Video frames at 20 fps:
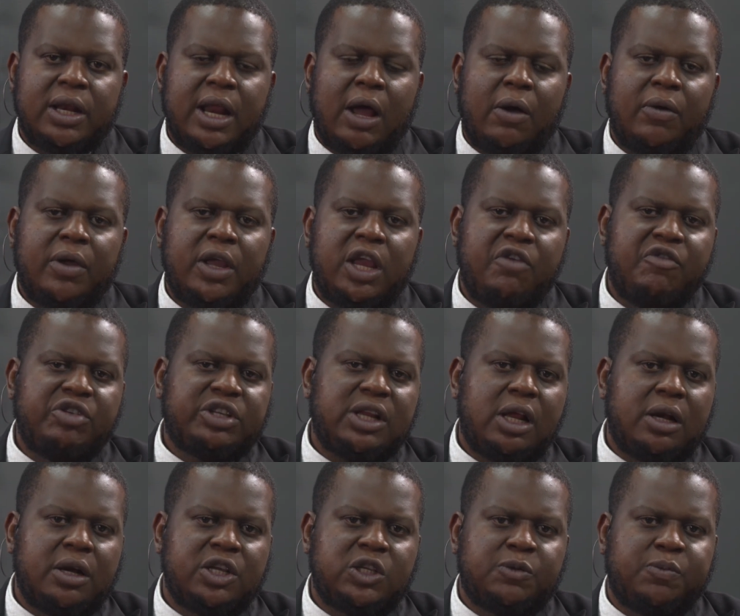Now, he
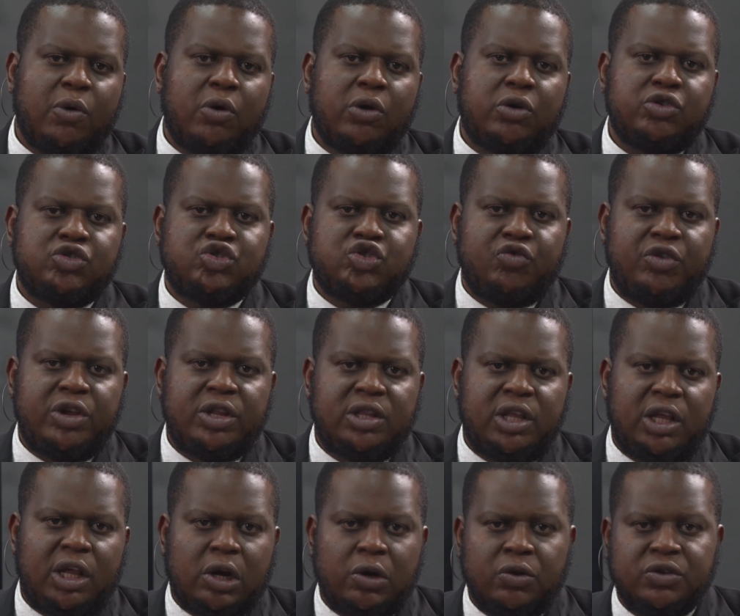recently spoke
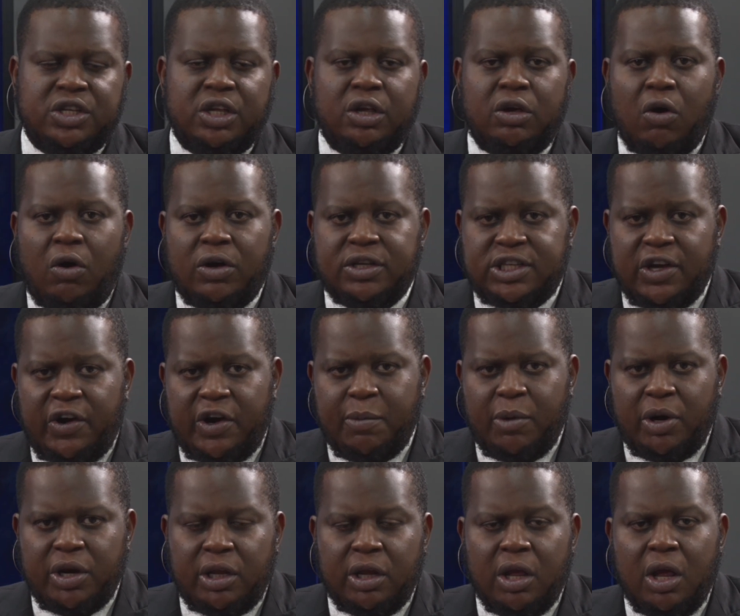during the closing gong
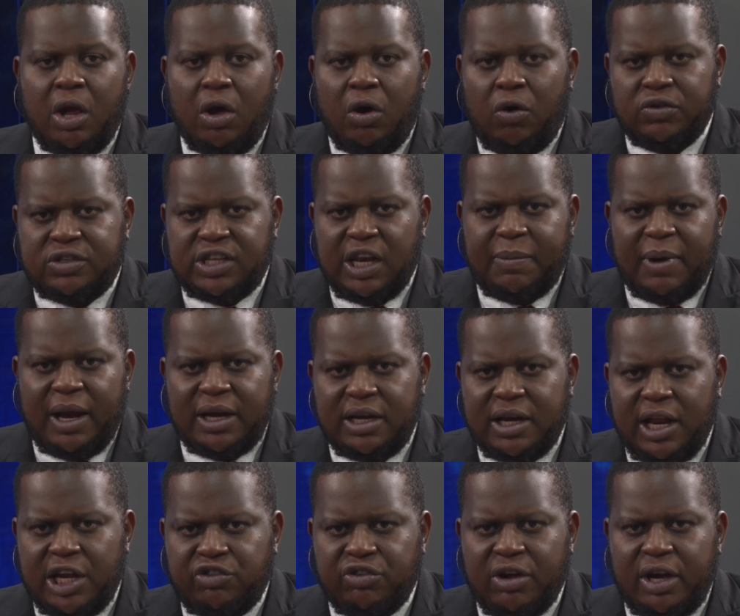ceremony hosted by
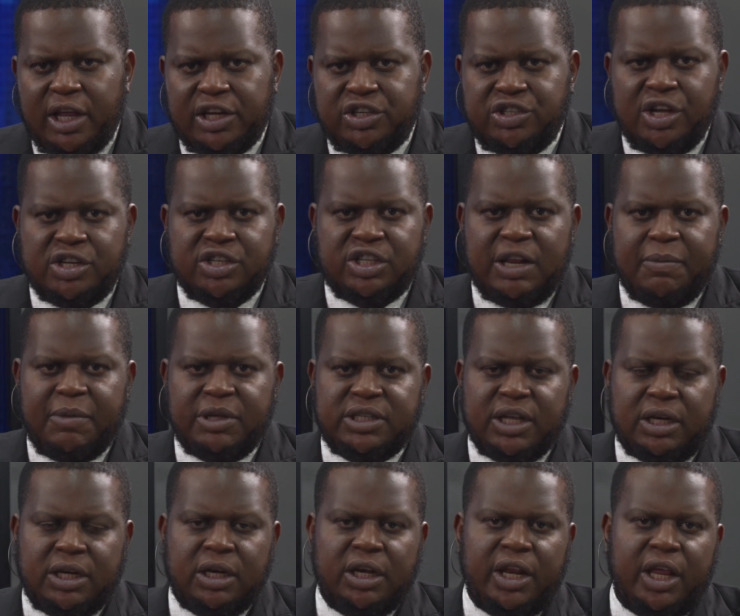the Nigerian Exchange
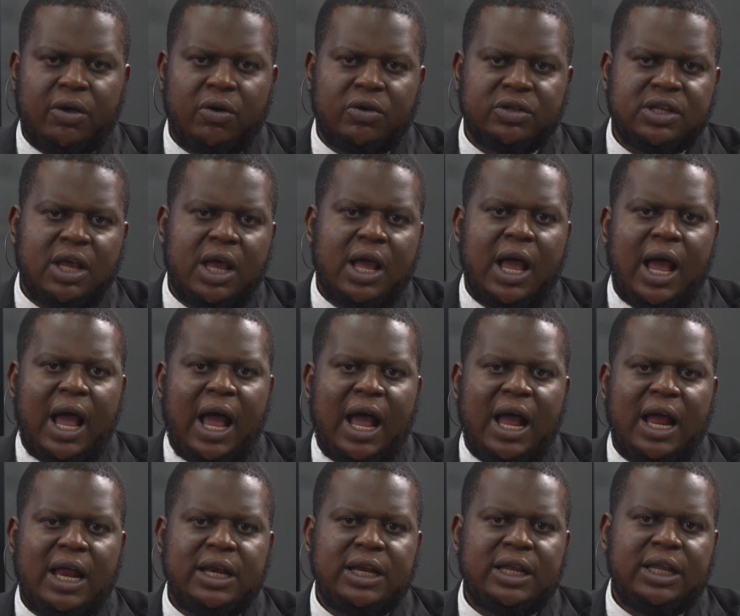Limited in Lagos,
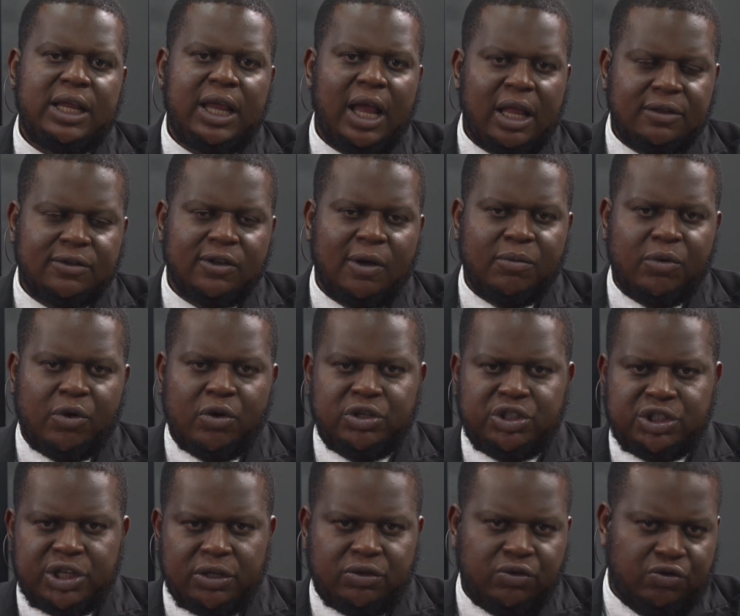and he had some
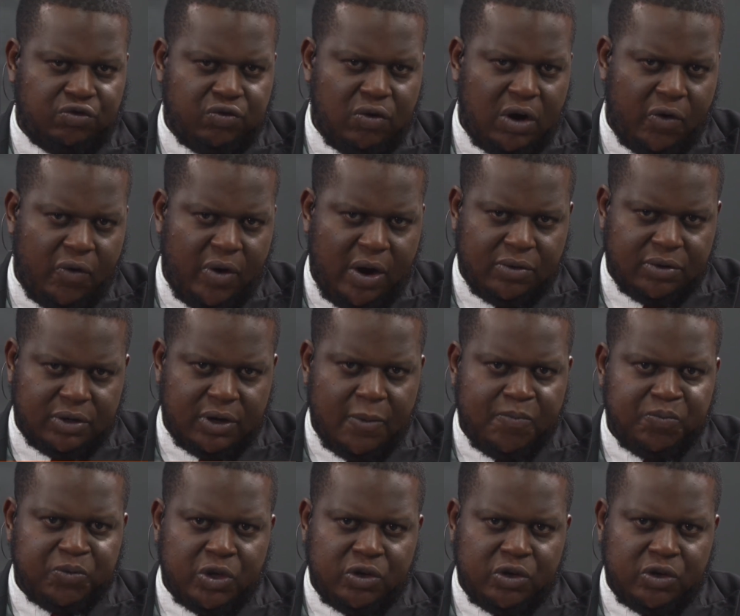good shade to throw around.